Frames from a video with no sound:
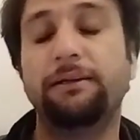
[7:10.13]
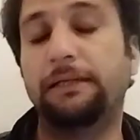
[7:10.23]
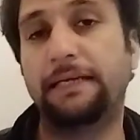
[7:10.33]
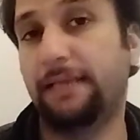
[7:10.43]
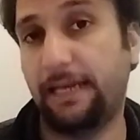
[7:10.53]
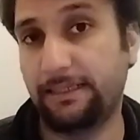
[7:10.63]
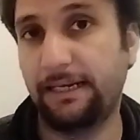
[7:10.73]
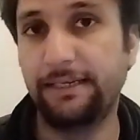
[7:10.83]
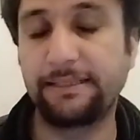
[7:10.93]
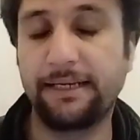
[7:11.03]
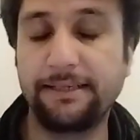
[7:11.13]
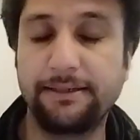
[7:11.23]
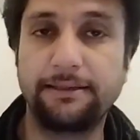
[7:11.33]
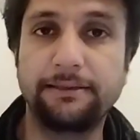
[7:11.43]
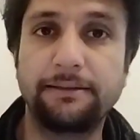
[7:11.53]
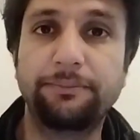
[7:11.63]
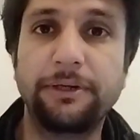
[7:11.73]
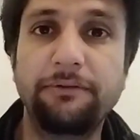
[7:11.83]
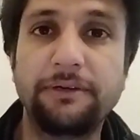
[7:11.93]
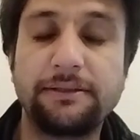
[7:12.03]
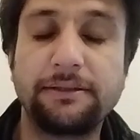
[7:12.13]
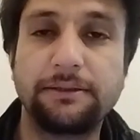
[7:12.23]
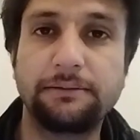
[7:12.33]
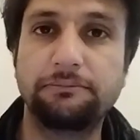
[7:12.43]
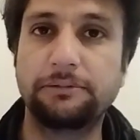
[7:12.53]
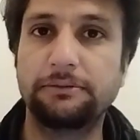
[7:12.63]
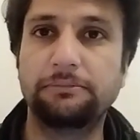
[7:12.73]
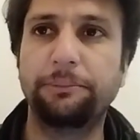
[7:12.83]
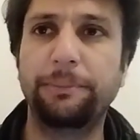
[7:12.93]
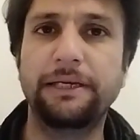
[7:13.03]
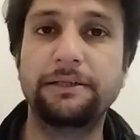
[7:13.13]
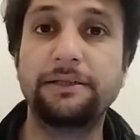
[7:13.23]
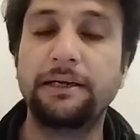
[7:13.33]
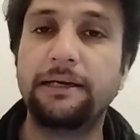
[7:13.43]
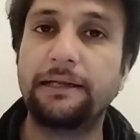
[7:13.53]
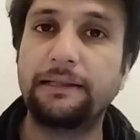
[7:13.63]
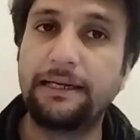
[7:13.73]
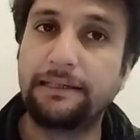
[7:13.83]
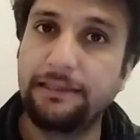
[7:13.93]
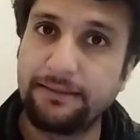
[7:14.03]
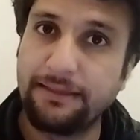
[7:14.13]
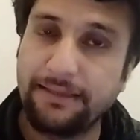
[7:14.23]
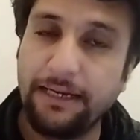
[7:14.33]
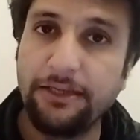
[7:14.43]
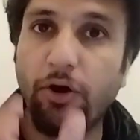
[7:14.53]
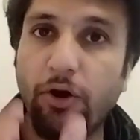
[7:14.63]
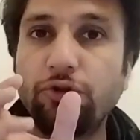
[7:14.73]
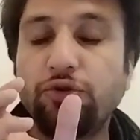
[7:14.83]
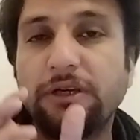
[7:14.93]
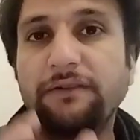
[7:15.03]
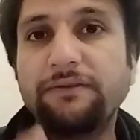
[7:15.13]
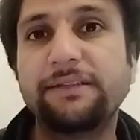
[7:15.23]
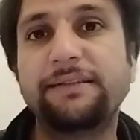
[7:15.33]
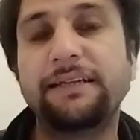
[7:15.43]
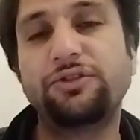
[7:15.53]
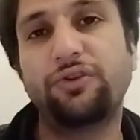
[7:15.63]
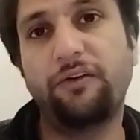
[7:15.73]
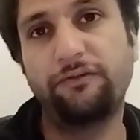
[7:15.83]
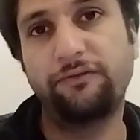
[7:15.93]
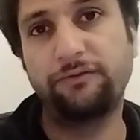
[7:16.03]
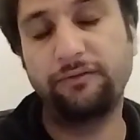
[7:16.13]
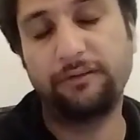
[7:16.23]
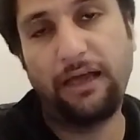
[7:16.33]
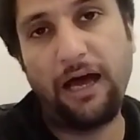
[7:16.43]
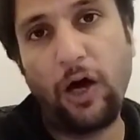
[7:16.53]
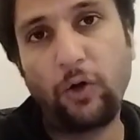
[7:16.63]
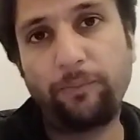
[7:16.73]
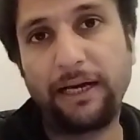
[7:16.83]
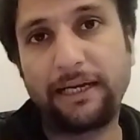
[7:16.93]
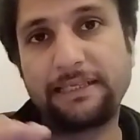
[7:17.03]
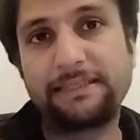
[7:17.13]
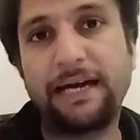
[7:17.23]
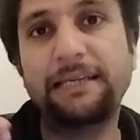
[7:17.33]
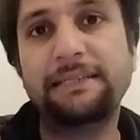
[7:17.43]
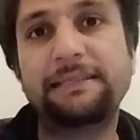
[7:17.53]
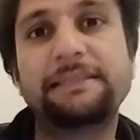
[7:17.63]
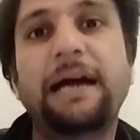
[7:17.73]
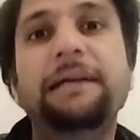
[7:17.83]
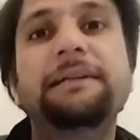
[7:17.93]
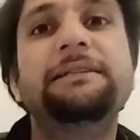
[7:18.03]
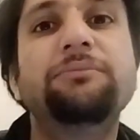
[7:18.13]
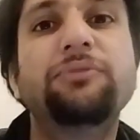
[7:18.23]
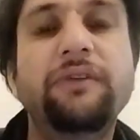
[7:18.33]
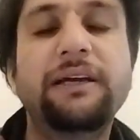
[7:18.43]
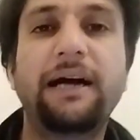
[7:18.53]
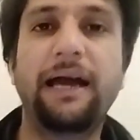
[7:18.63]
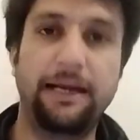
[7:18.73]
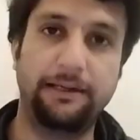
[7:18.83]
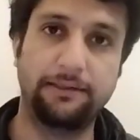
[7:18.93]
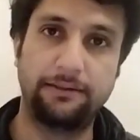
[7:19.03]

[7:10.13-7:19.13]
as I discussed it in the previous minute, that this society also gives a sense of how Pakistani society is moving ahead.